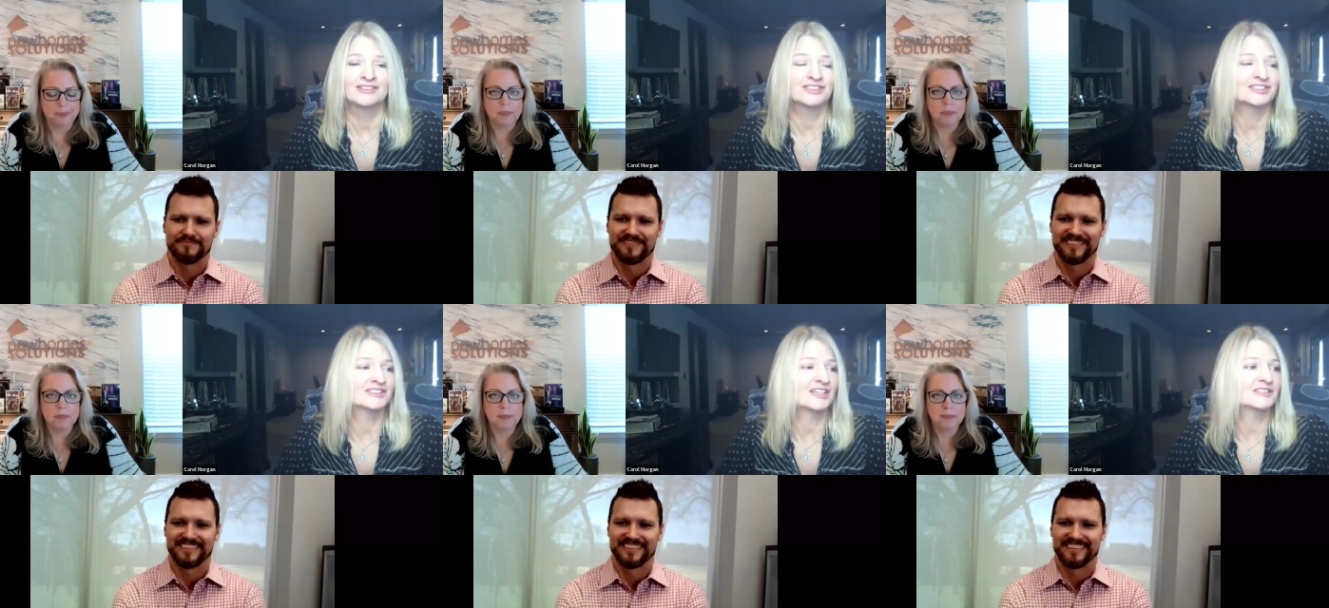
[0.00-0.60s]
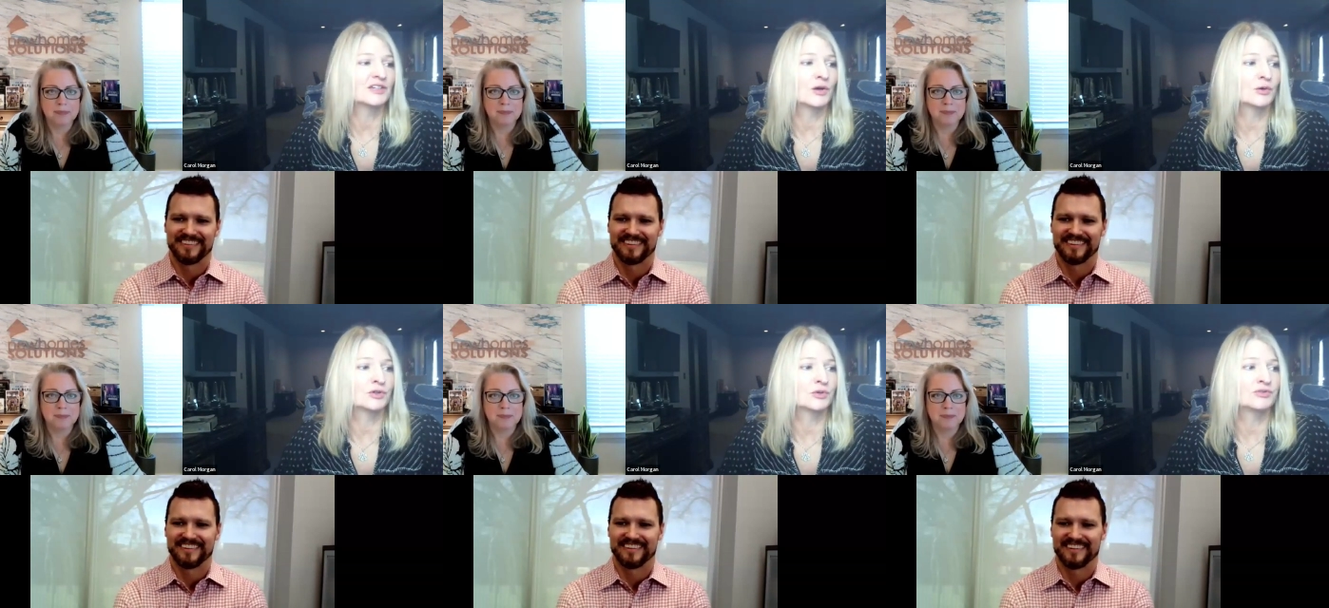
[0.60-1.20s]
Speaker 1: i was going to say so
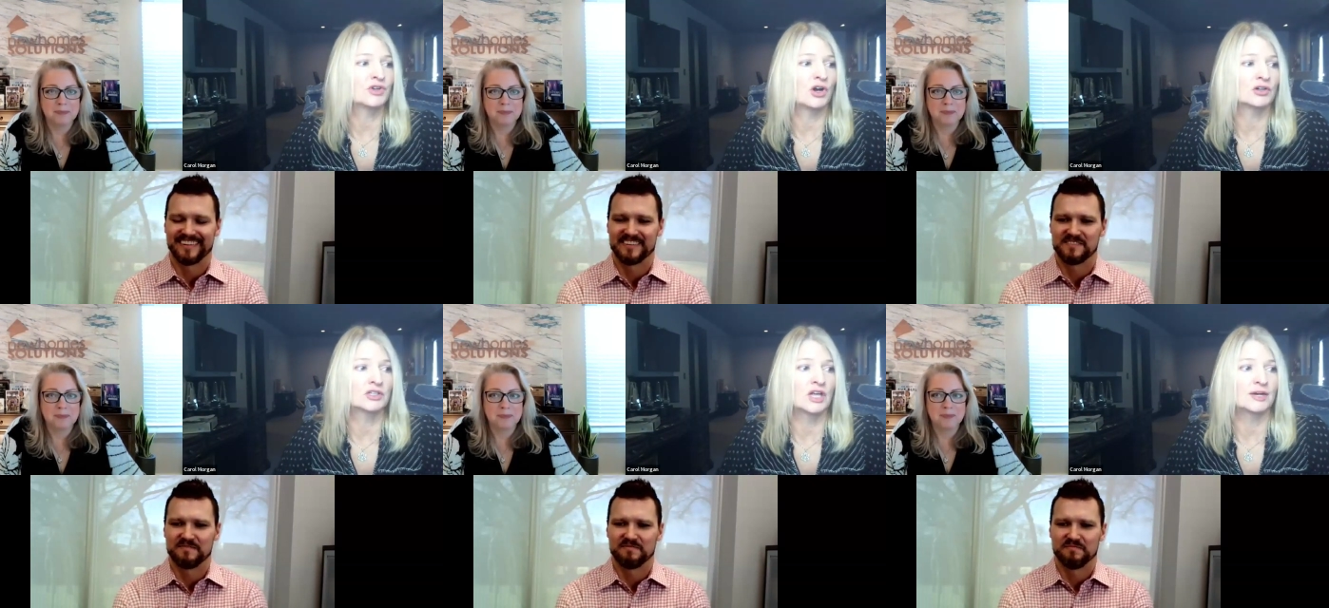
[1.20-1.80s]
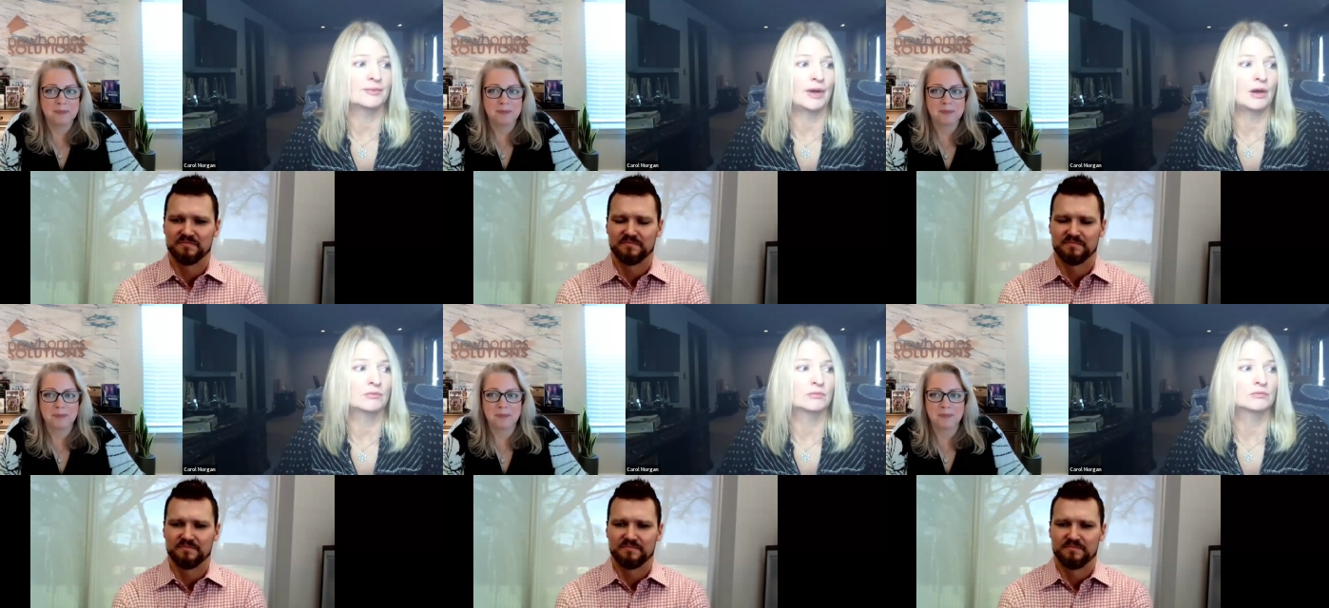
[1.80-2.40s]
you know we've talked a lot about